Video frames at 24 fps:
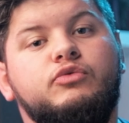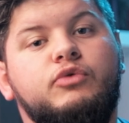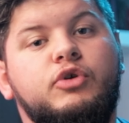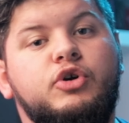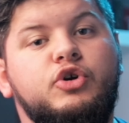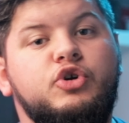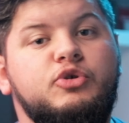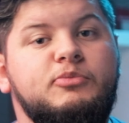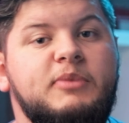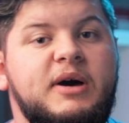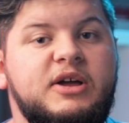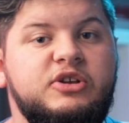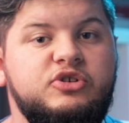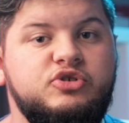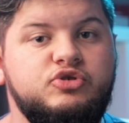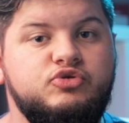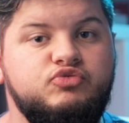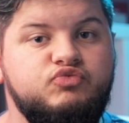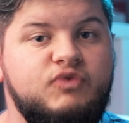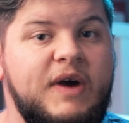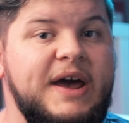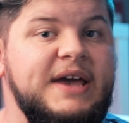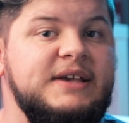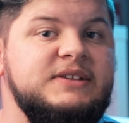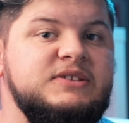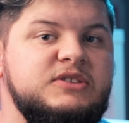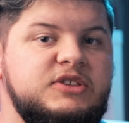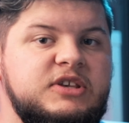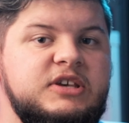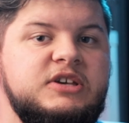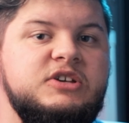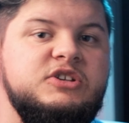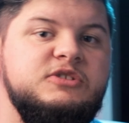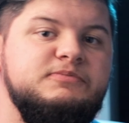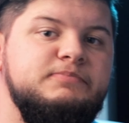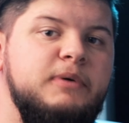room and just raise
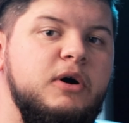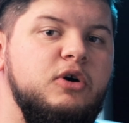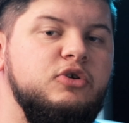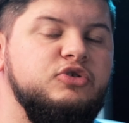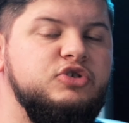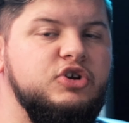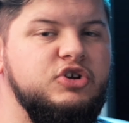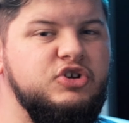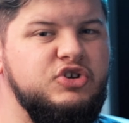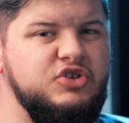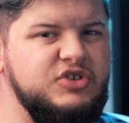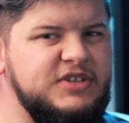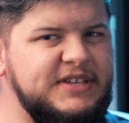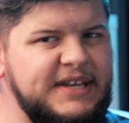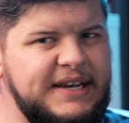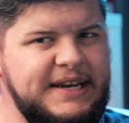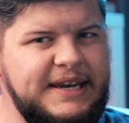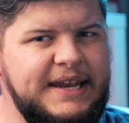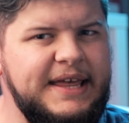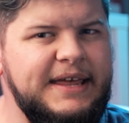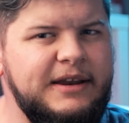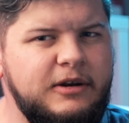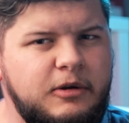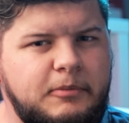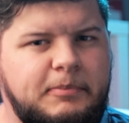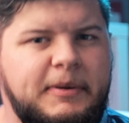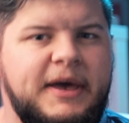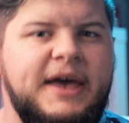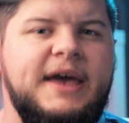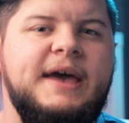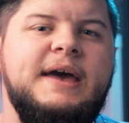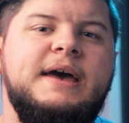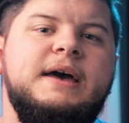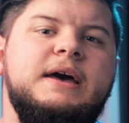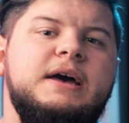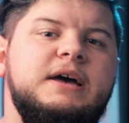the exposure just a little
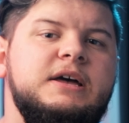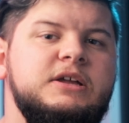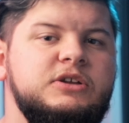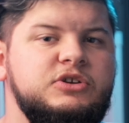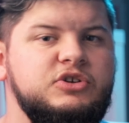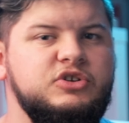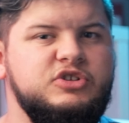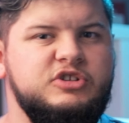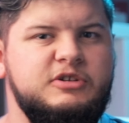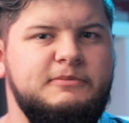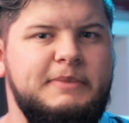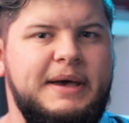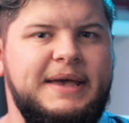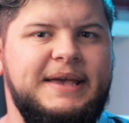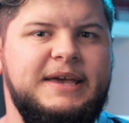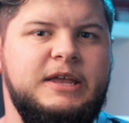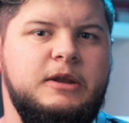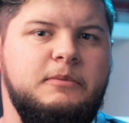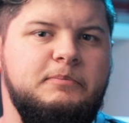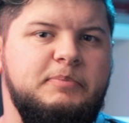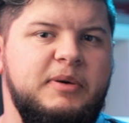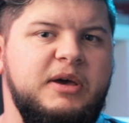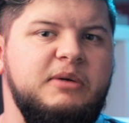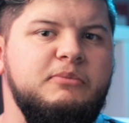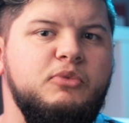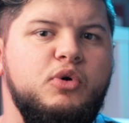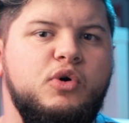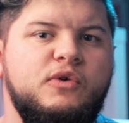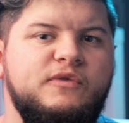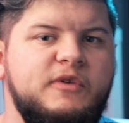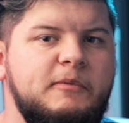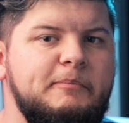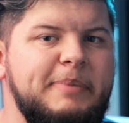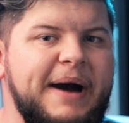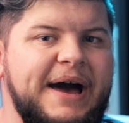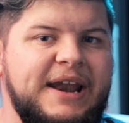bit, just to make it a bit more
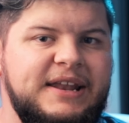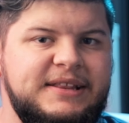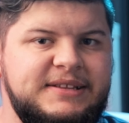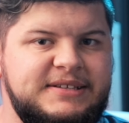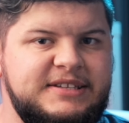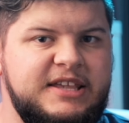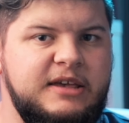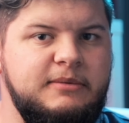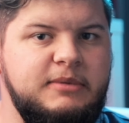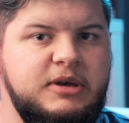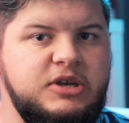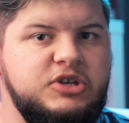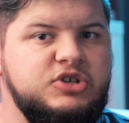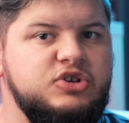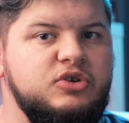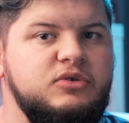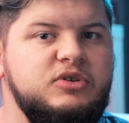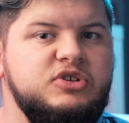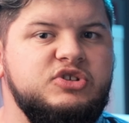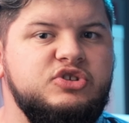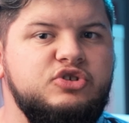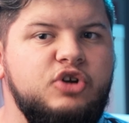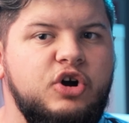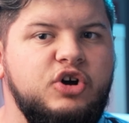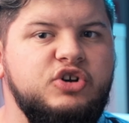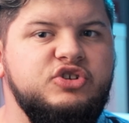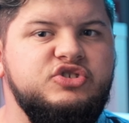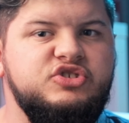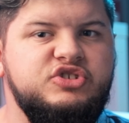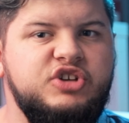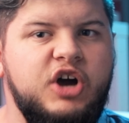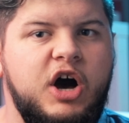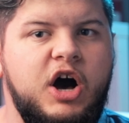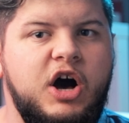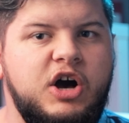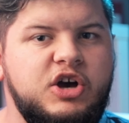of a balanced image so it's not as
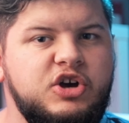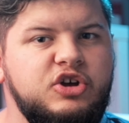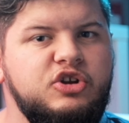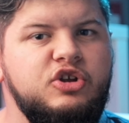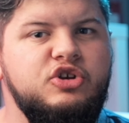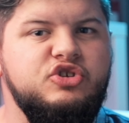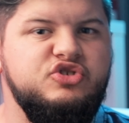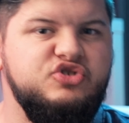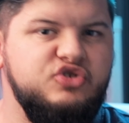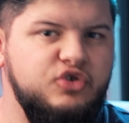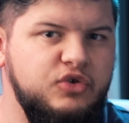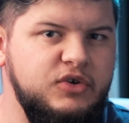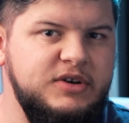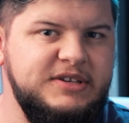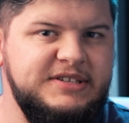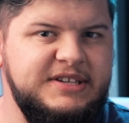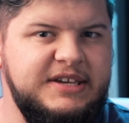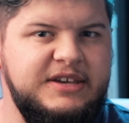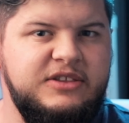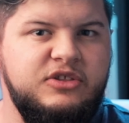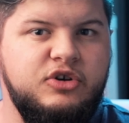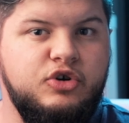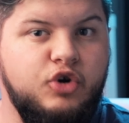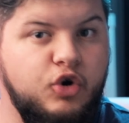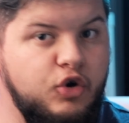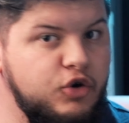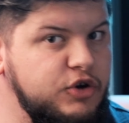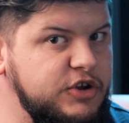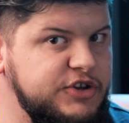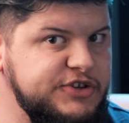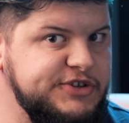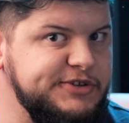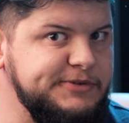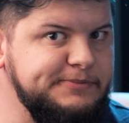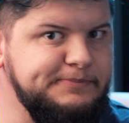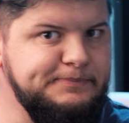dark and as noisy in the
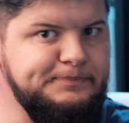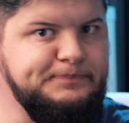corners.